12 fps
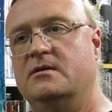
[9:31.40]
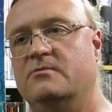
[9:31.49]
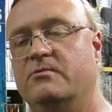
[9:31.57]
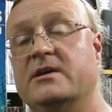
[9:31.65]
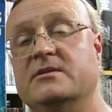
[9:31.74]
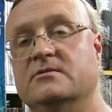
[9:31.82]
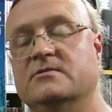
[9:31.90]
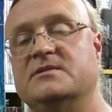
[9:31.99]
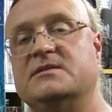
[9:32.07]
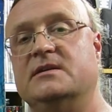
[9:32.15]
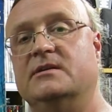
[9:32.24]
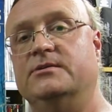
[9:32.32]

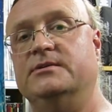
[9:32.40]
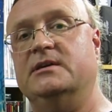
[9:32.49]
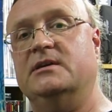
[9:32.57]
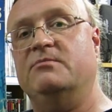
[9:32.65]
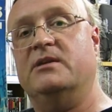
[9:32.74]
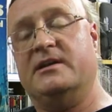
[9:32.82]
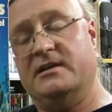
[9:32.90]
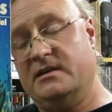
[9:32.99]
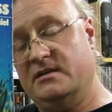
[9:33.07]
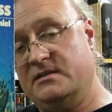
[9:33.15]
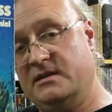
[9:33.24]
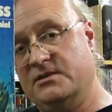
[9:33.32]
reused on Blood
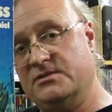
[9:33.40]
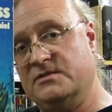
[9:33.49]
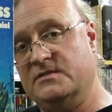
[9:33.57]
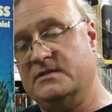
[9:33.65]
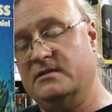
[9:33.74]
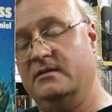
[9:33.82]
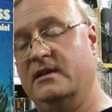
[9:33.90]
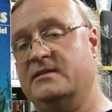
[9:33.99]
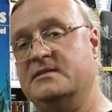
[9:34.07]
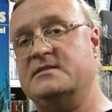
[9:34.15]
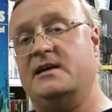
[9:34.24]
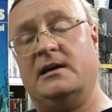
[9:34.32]
Incantation's
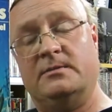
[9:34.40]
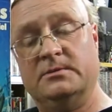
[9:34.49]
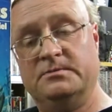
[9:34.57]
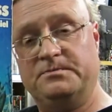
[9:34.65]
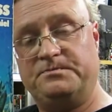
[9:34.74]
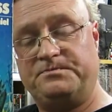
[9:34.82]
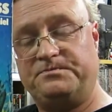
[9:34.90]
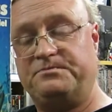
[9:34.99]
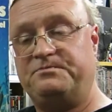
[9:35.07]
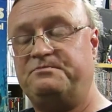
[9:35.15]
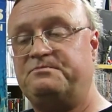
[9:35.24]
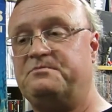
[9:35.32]
latest album,
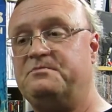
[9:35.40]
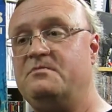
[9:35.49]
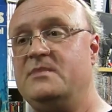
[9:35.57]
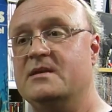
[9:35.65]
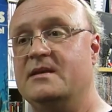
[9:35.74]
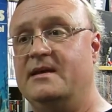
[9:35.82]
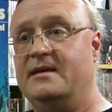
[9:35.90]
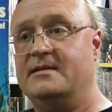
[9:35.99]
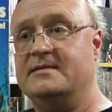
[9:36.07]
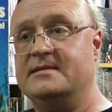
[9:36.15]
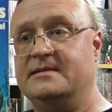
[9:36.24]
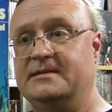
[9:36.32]

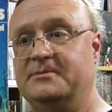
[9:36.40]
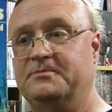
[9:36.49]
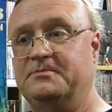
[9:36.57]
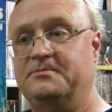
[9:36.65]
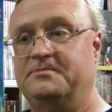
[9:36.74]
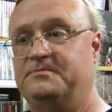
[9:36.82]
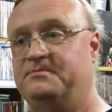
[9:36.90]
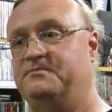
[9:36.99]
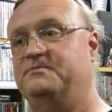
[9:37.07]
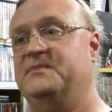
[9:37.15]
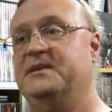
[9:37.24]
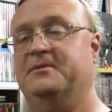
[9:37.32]
and
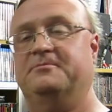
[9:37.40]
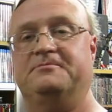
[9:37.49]
yeah,